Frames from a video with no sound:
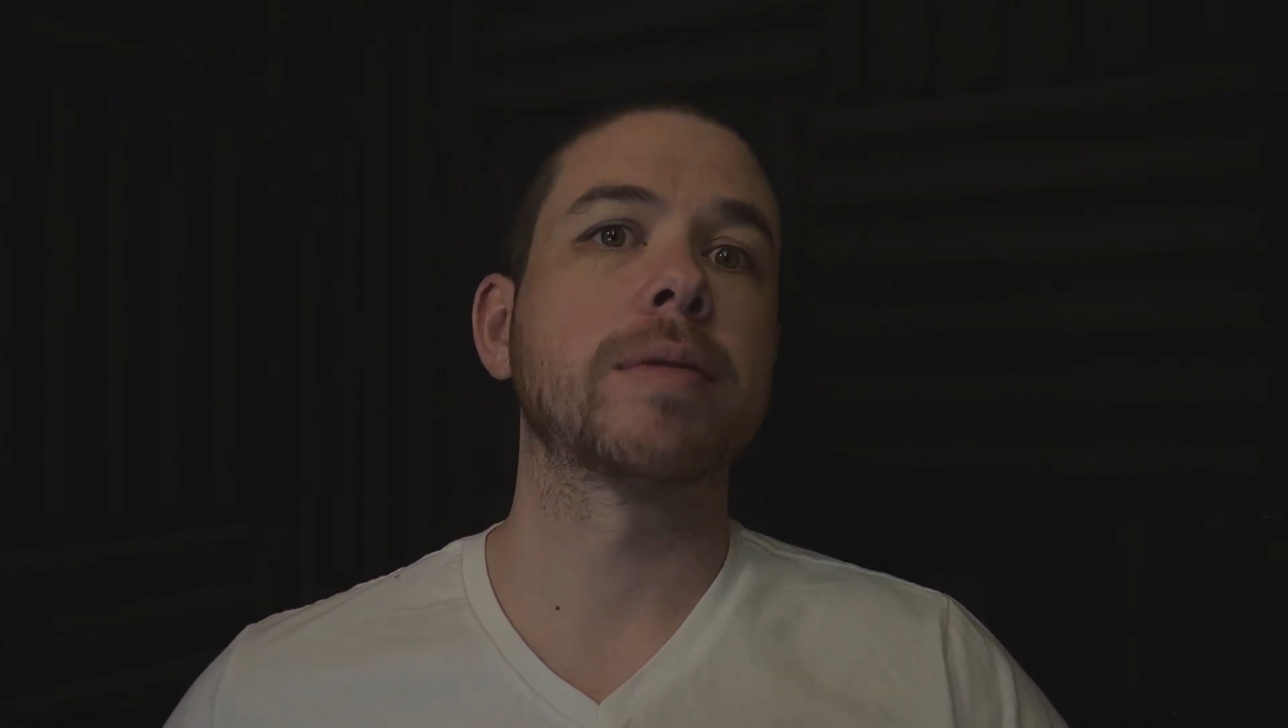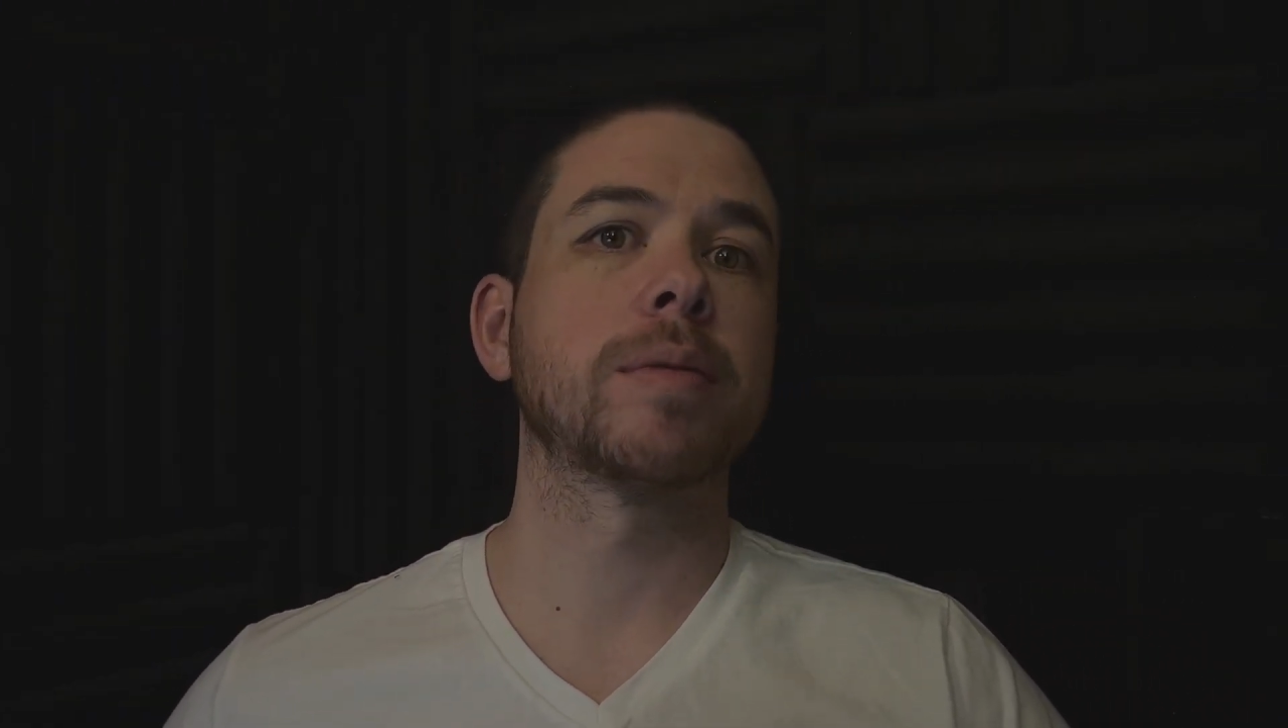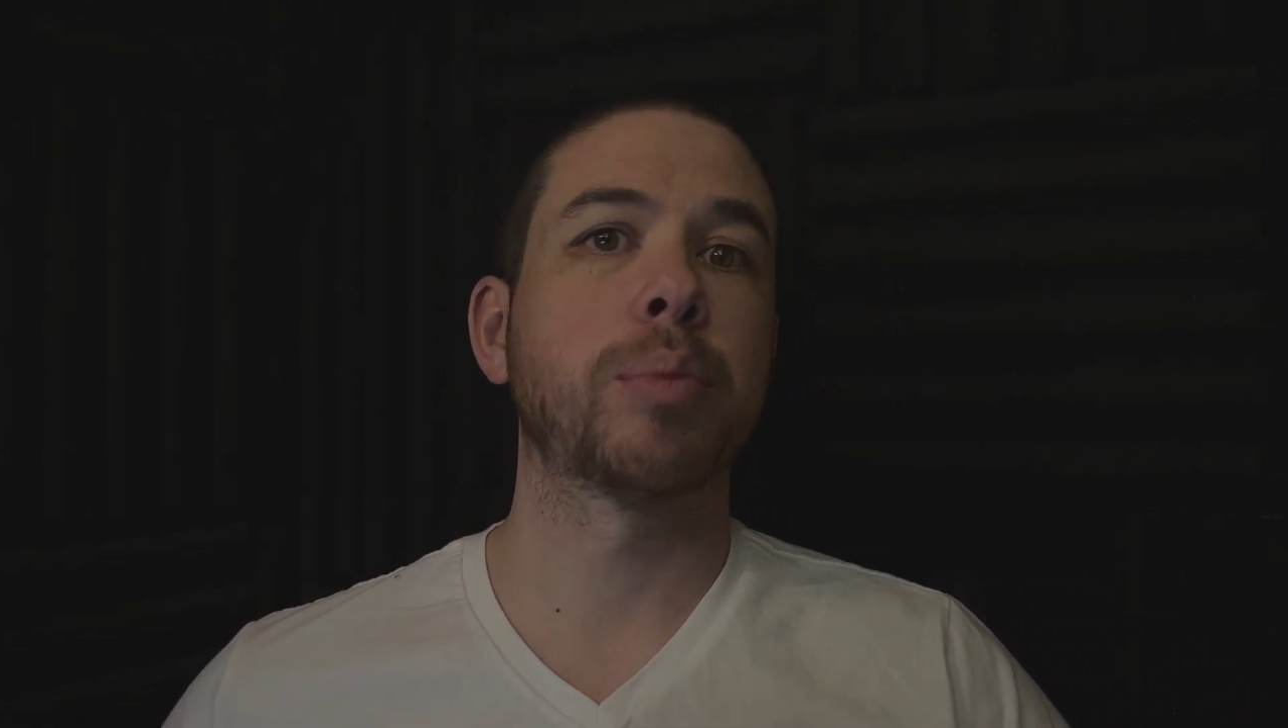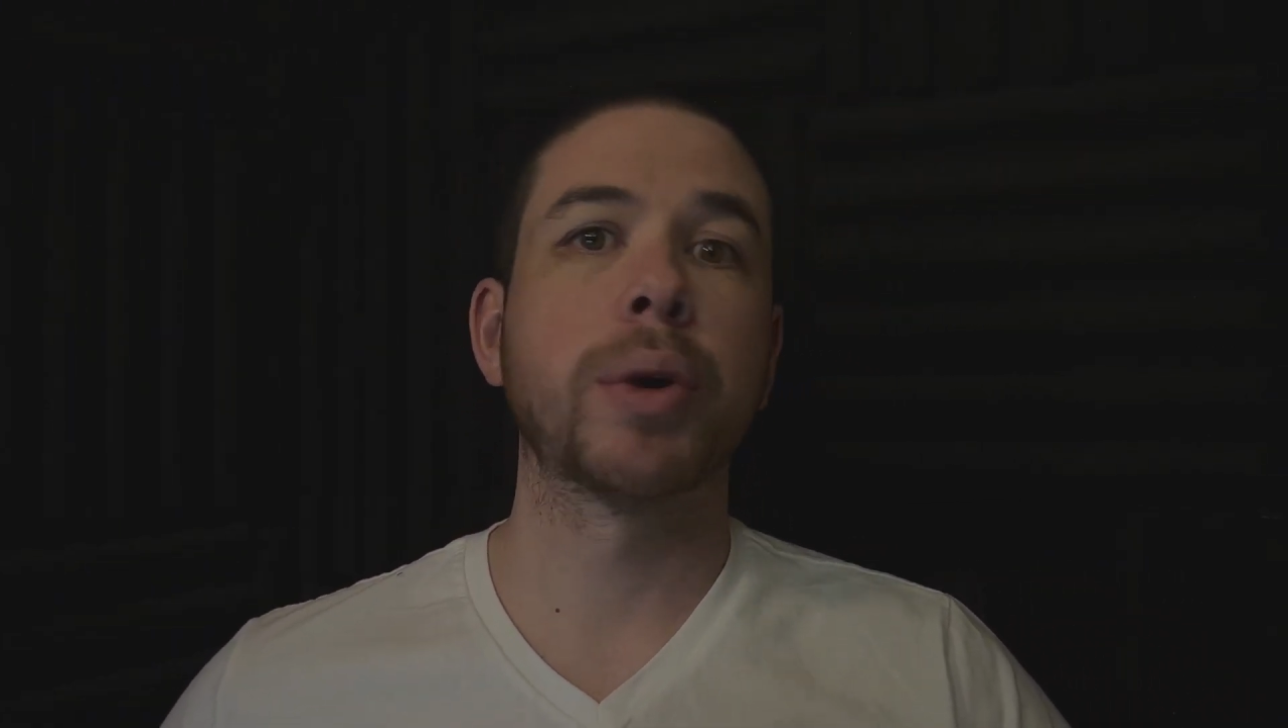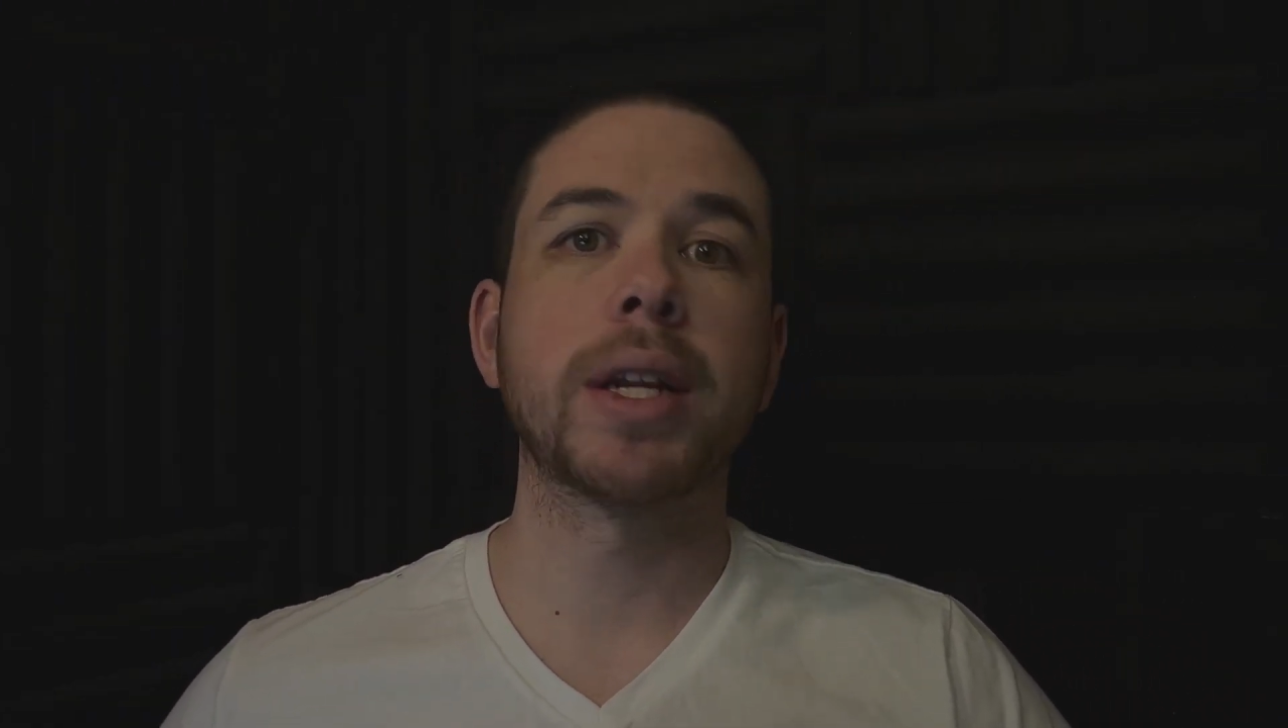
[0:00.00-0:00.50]

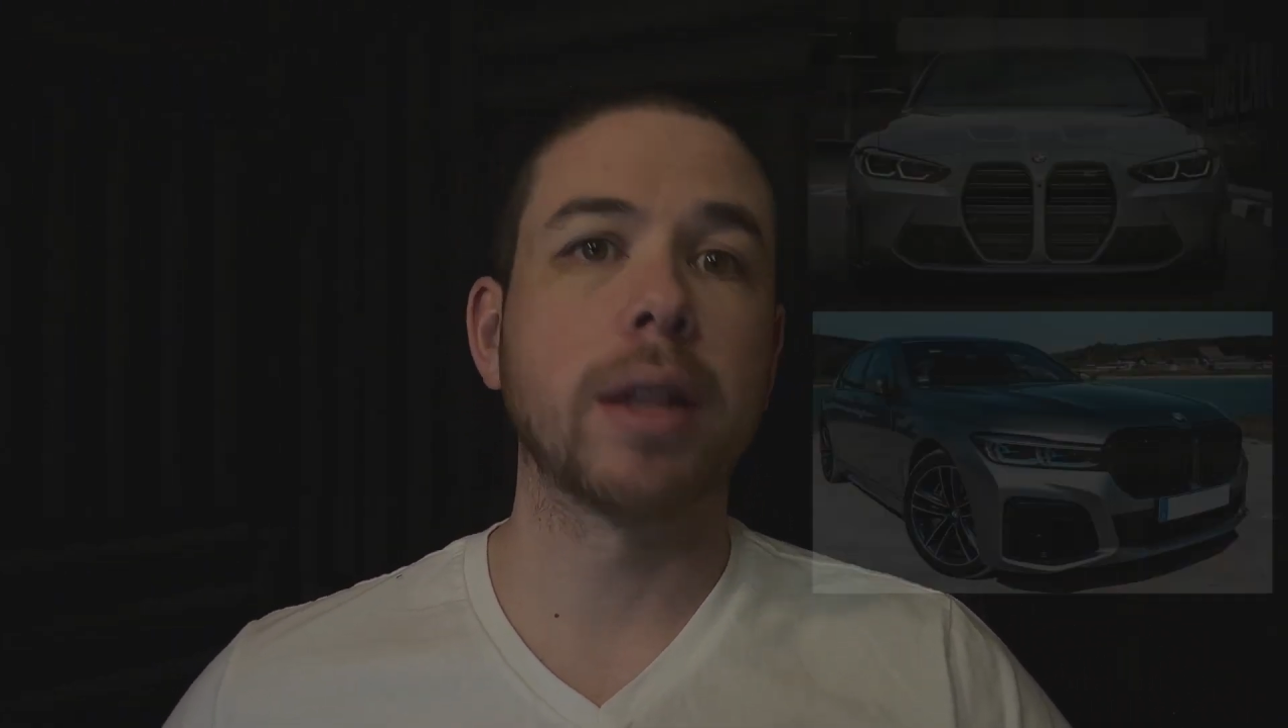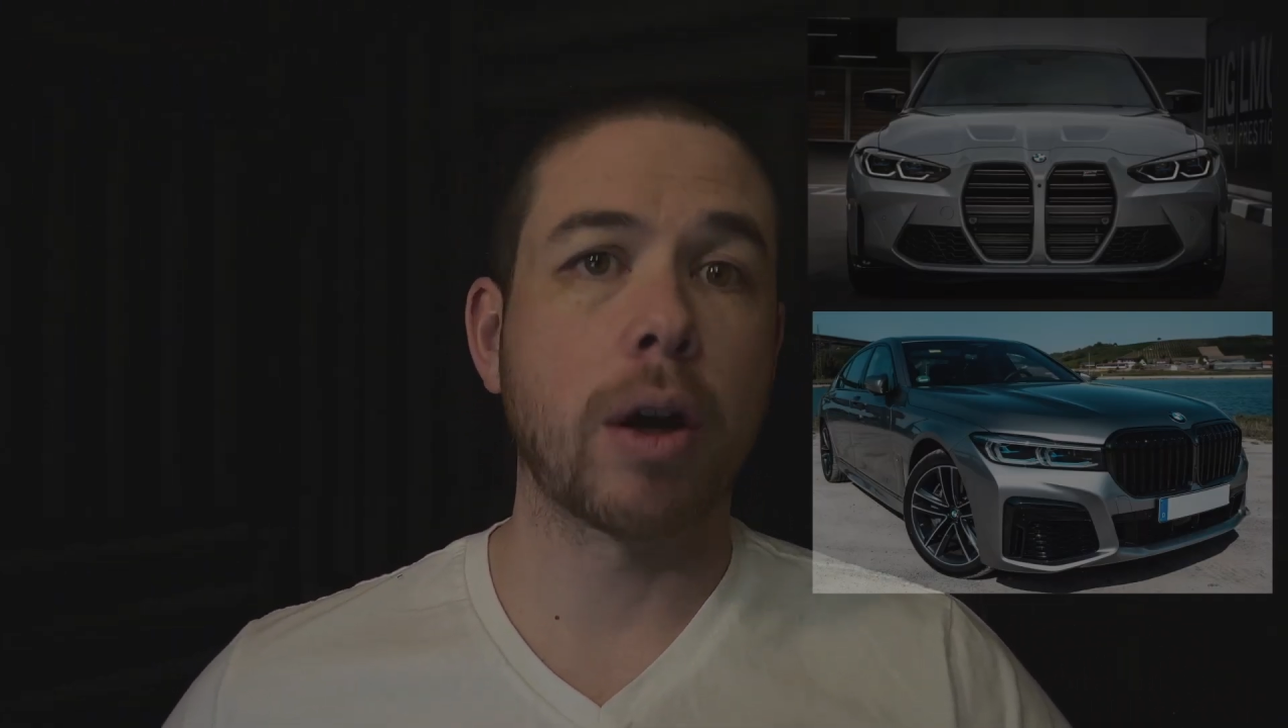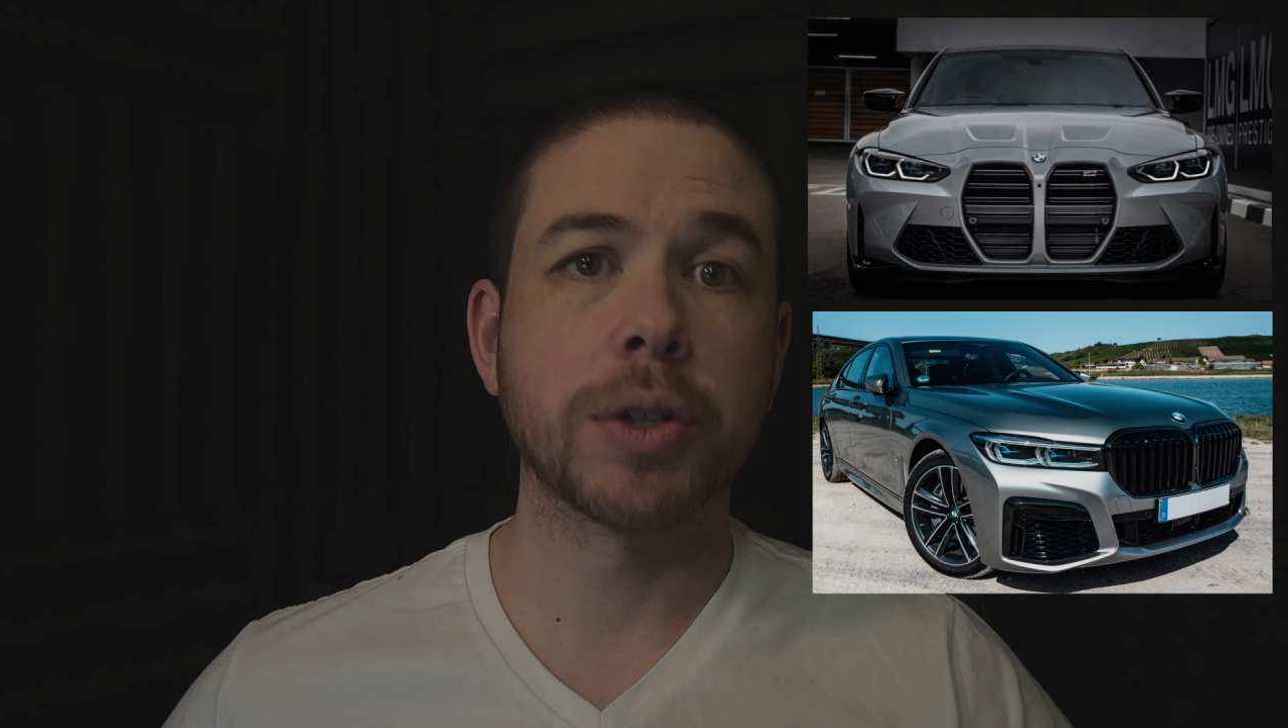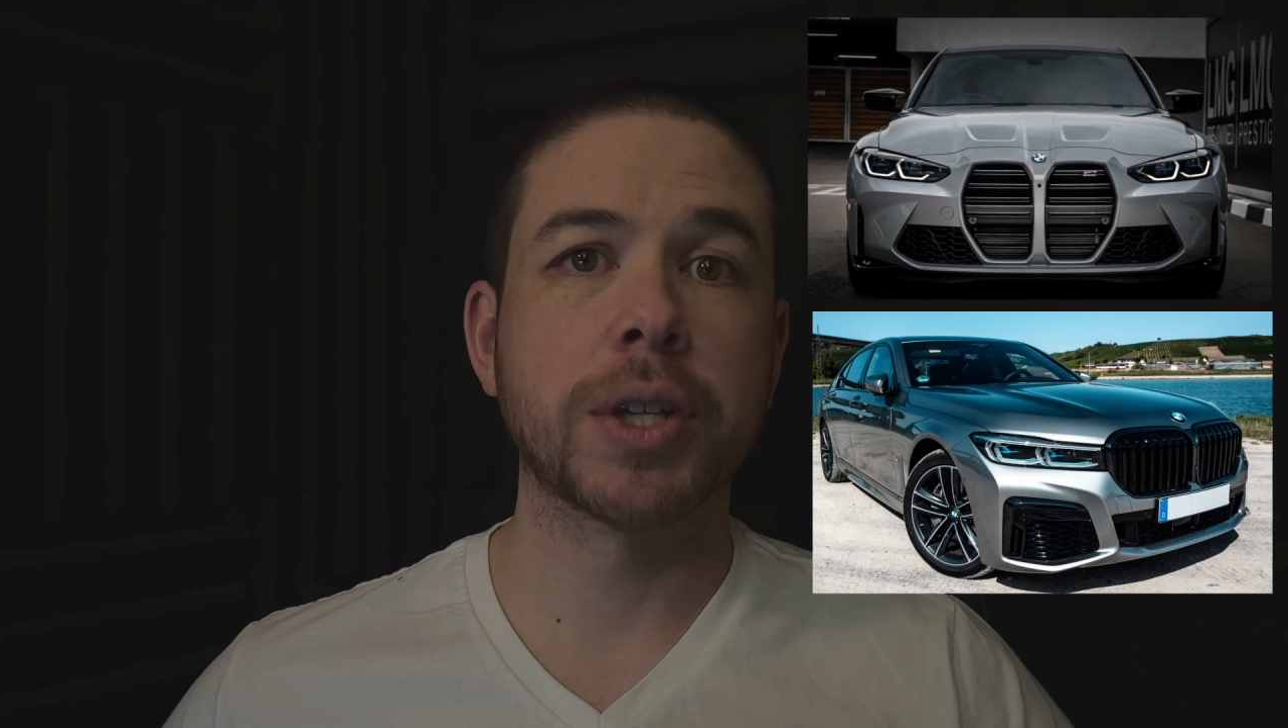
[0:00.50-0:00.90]
pretty large